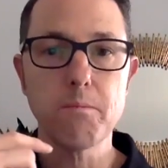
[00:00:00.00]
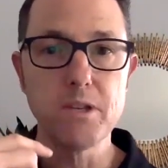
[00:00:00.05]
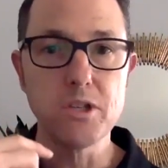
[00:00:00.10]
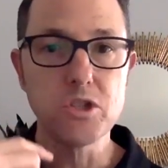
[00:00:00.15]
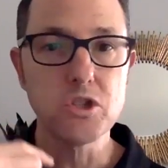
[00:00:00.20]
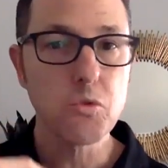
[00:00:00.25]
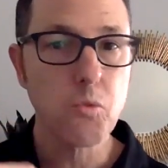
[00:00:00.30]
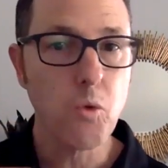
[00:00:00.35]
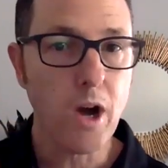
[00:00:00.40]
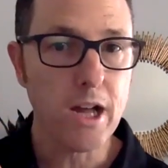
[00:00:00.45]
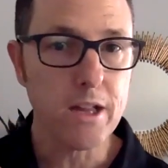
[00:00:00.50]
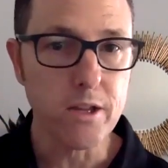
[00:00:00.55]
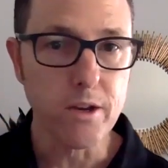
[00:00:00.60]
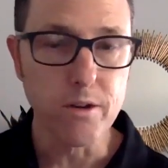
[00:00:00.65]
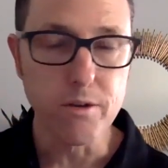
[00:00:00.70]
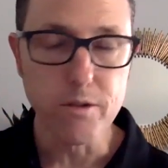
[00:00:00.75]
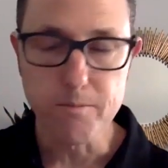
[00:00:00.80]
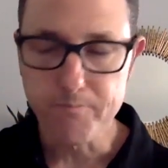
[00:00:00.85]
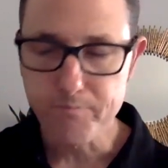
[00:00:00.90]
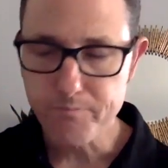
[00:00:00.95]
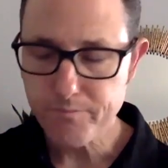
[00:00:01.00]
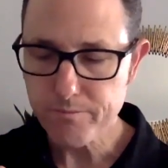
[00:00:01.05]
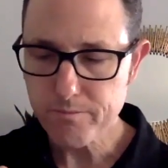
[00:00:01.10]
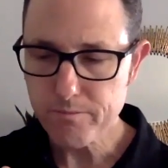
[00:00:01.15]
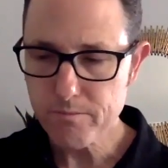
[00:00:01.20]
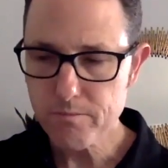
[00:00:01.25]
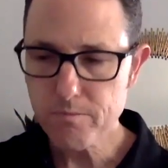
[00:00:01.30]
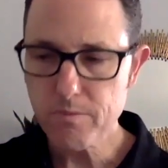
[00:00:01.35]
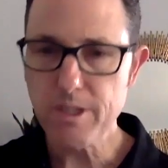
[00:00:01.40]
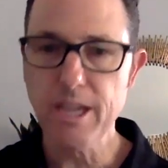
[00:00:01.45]
be swallowed
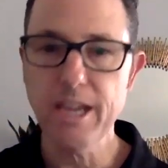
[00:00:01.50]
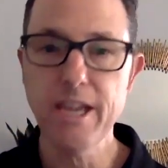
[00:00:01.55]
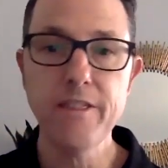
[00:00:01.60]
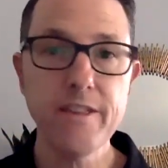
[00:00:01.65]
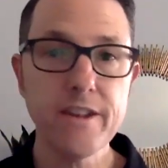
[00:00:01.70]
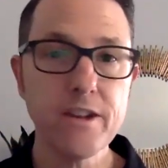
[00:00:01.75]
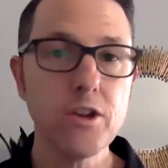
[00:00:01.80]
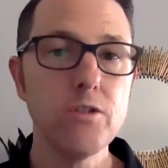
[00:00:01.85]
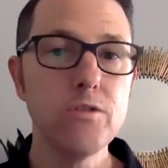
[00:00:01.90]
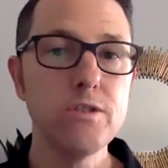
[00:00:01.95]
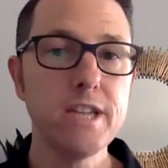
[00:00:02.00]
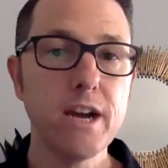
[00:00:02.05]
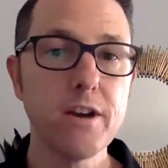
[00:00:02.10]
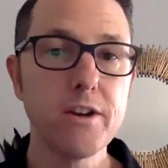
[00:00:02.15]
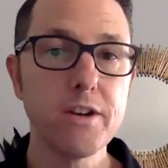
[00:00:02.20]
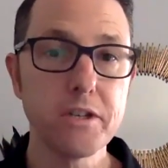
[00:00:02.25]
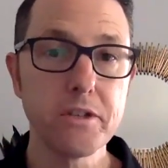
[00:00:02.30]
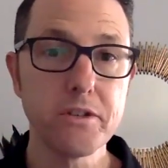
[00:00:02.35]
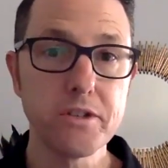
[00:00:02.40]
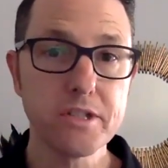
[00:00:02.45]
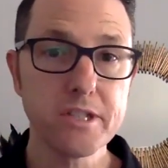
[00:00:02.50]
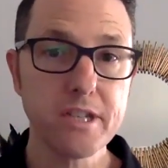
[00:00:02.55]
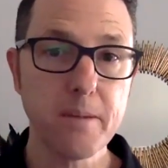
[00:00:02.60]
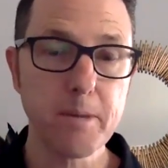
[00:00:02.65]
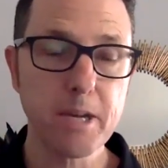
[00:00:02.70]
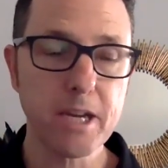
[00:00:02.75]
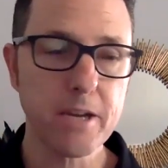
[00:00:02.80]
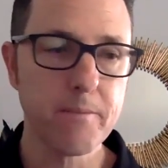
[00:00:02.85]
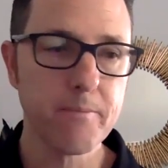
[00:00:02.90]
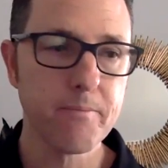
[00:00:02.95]
and then go down into the
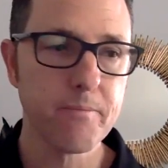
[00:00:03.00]
stomach.